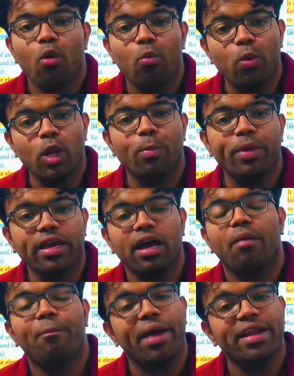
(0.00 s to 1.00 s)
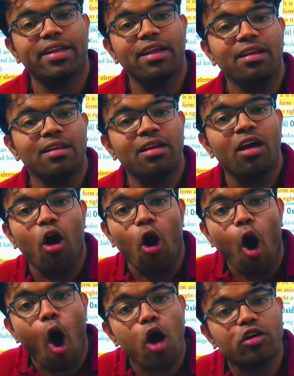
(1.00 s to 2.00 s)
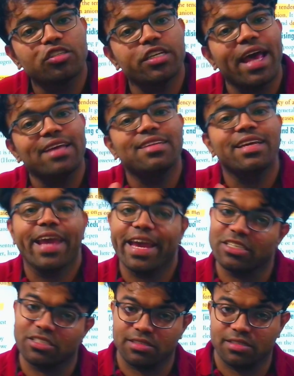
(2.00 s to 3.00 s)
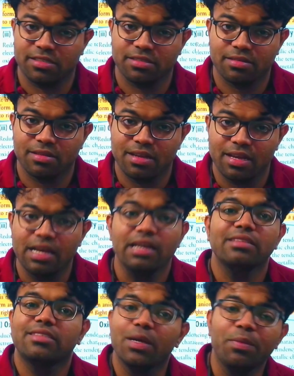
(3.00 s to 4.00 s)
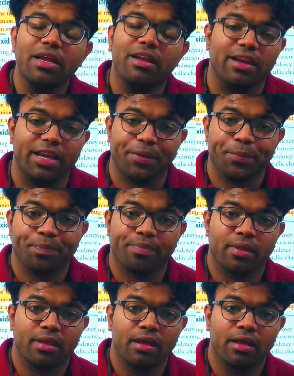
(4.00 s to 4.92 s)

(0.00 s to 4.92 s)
will be a better oxidizing agent. Similarly,